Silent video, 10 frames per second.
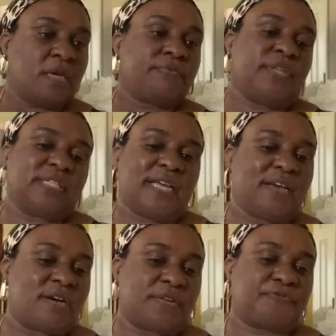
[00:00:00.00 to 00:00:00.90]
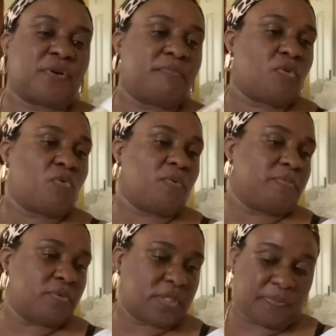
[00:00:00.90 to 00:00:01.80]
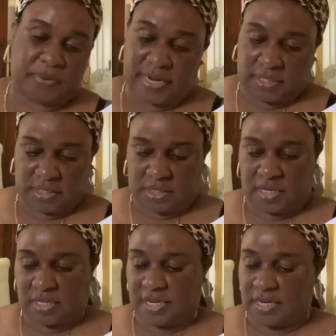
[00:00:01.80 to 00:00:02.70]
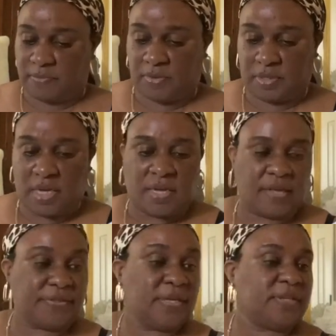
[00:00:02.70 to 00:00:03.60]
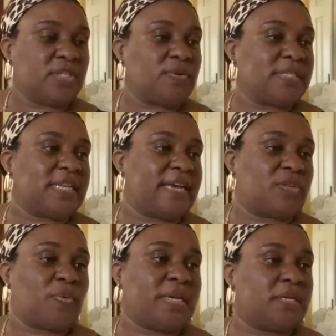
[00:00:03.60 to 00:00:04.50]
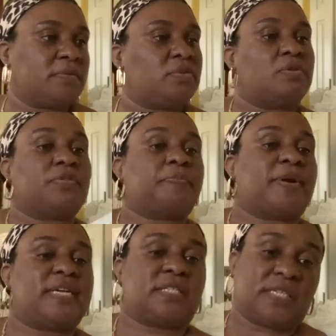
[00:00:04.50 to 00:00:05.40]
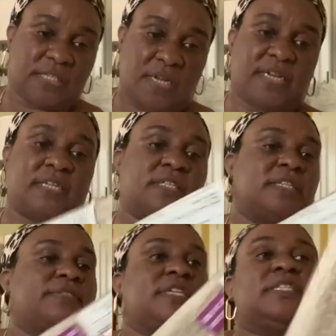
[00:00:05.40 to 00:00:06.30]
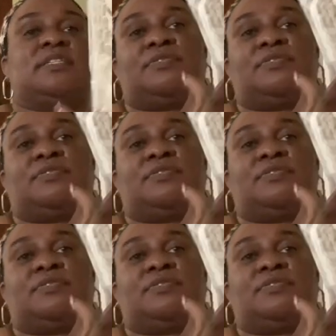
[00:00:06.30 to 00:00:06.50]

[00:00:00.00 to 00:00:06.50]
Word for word: This I got from Home Goods. The price is not on it, but I think this was like 20. No, the price is on it. This is